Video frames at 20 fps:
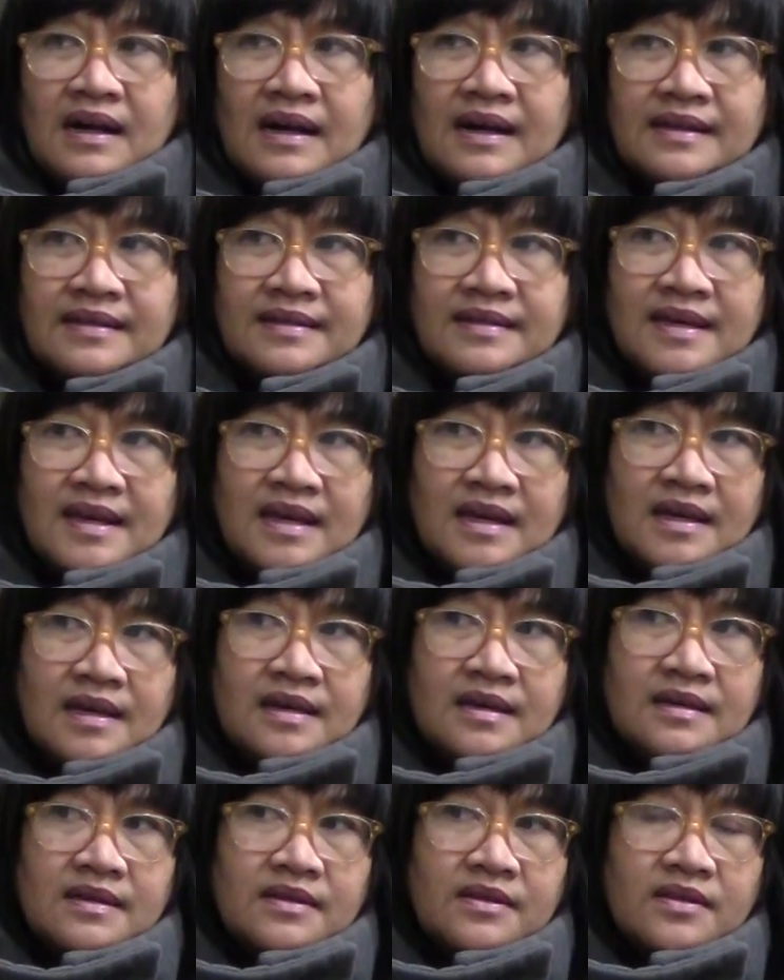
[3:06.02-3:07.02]
I think
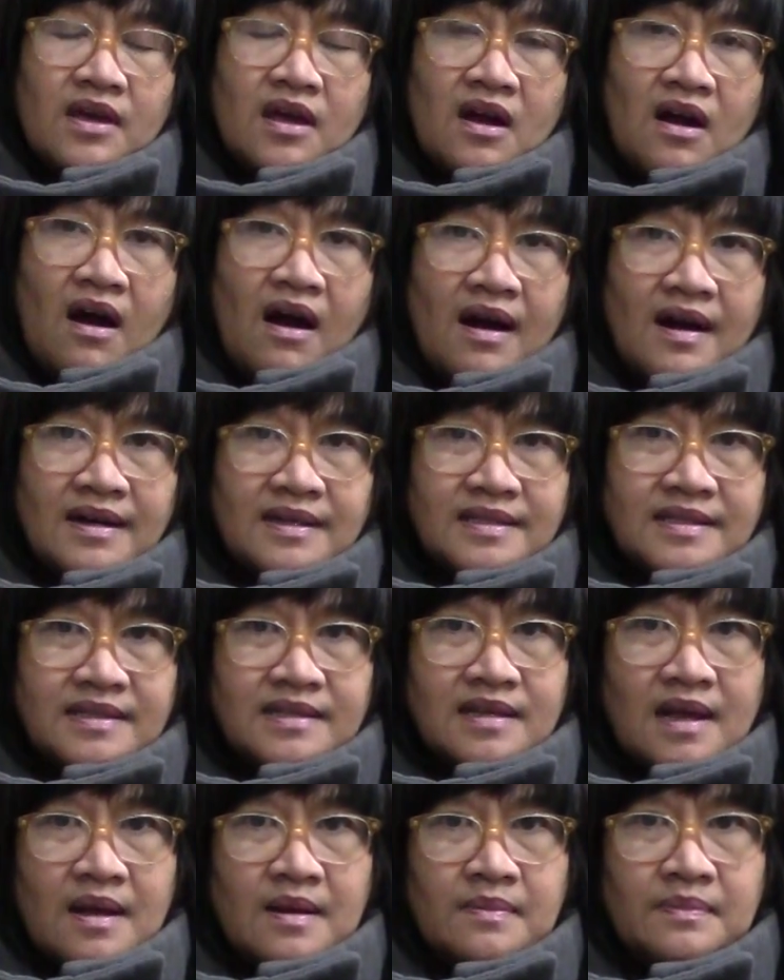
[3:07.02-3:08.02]
there are
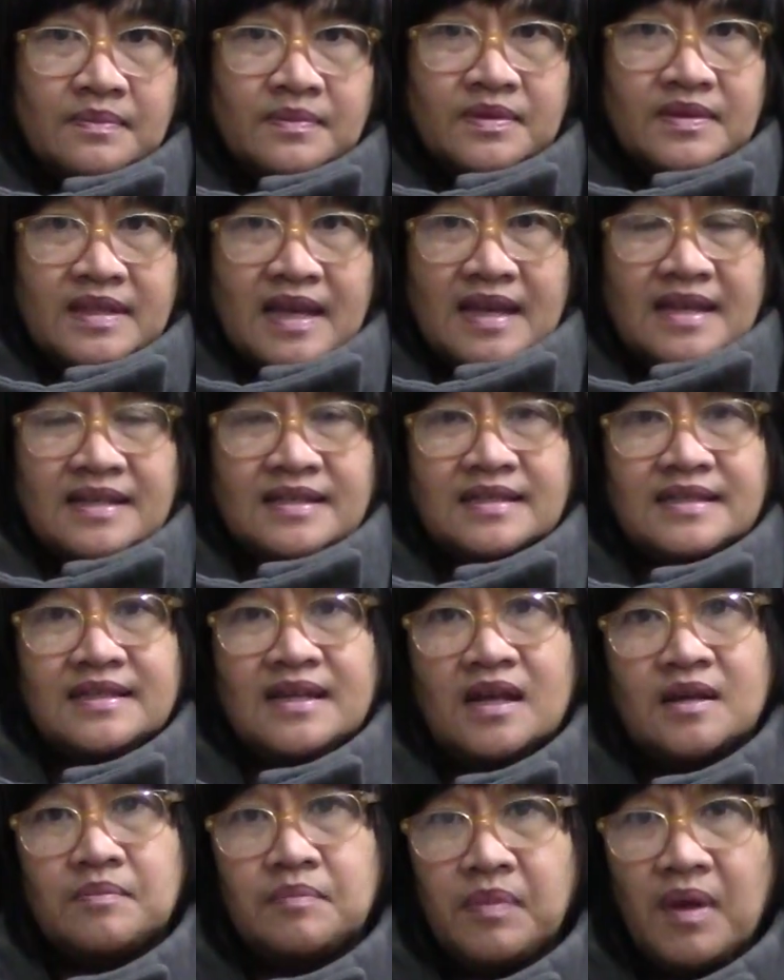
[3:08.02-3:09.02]
some things
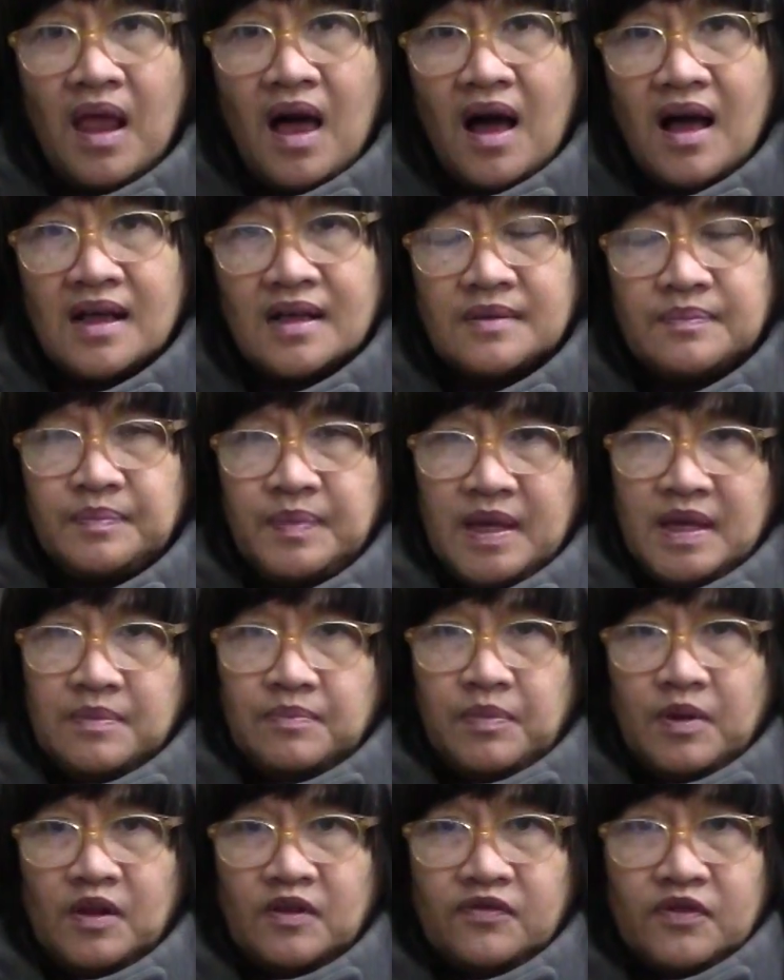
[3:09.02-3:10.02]
that block
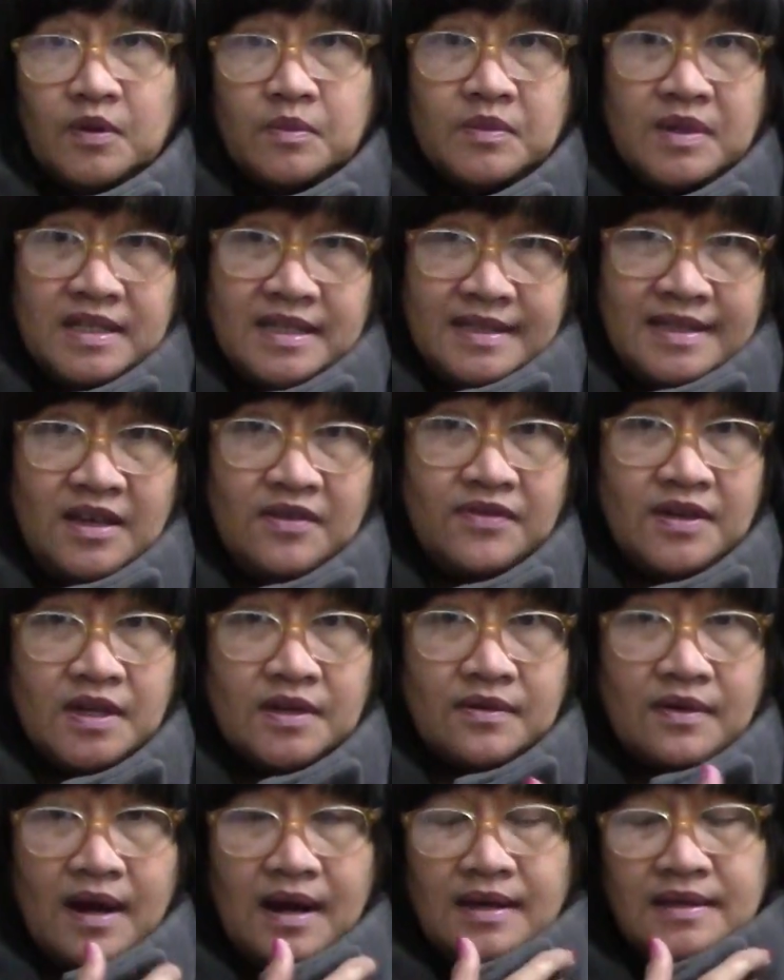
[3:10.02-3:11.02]
people from
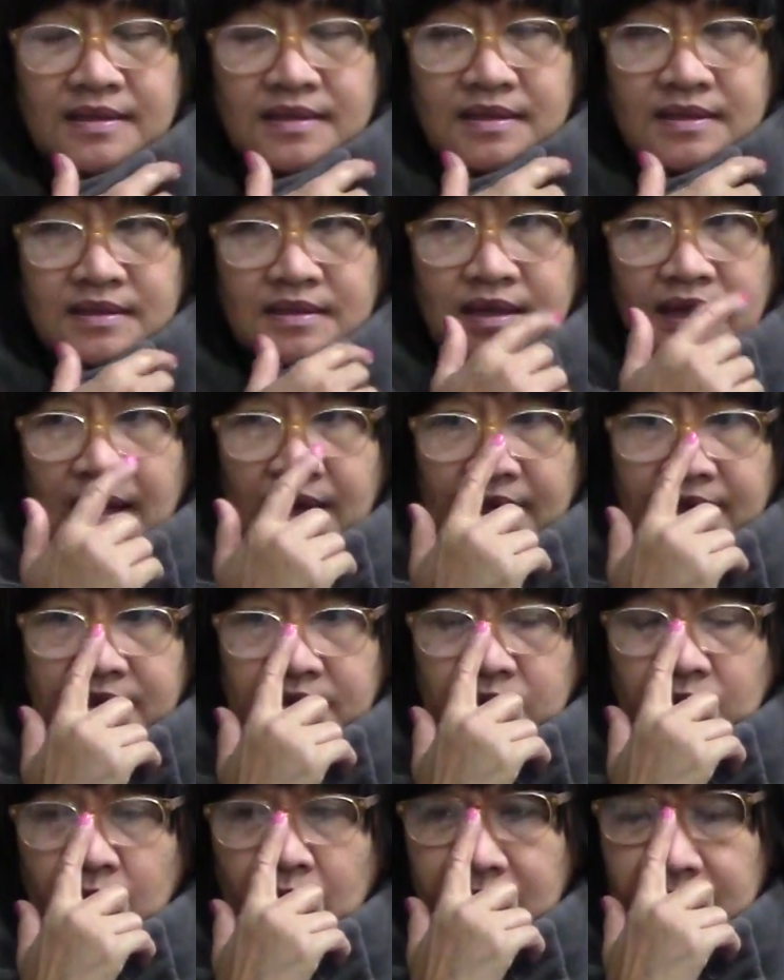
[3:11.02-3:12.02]
receiving grace,
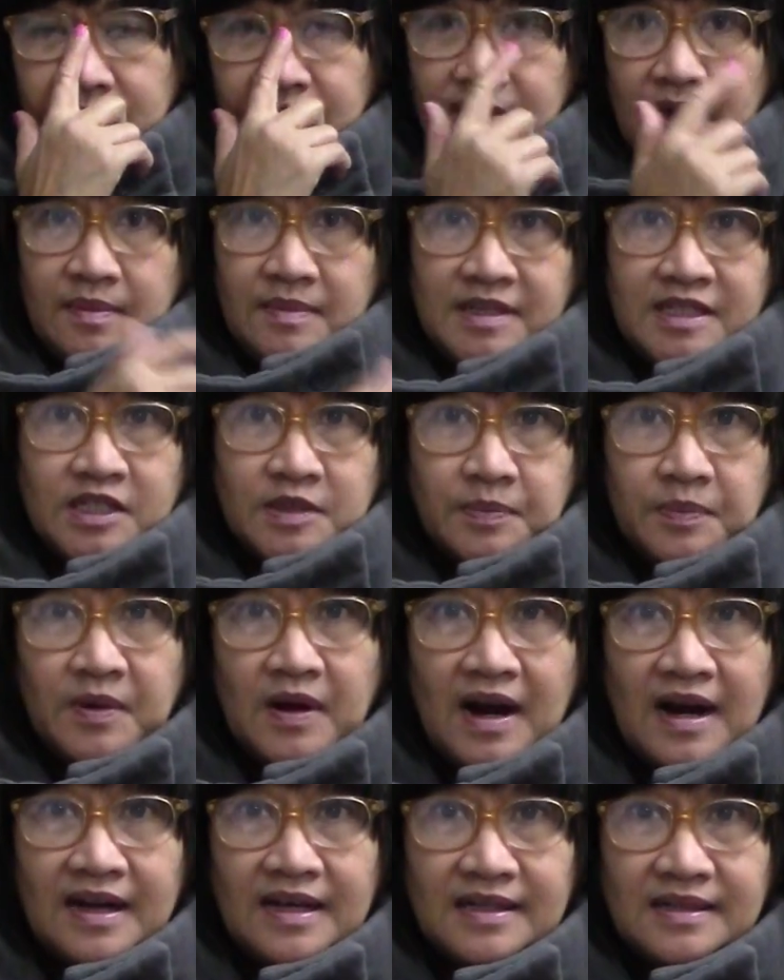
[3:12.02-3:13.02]
and one of them is
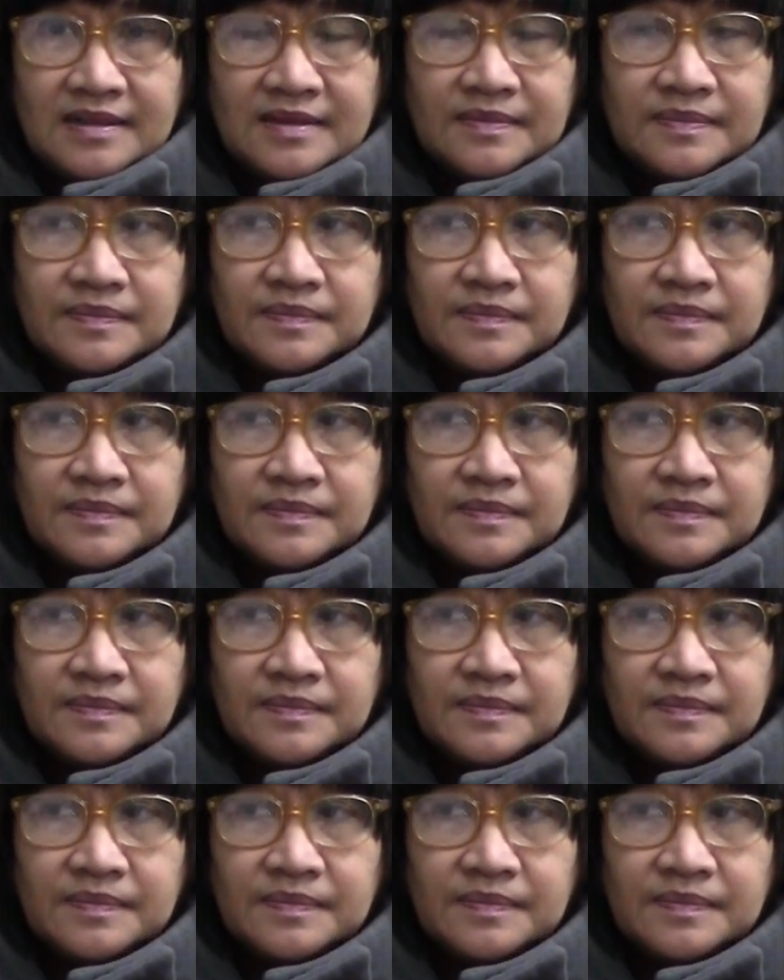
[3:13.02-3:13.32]
pride.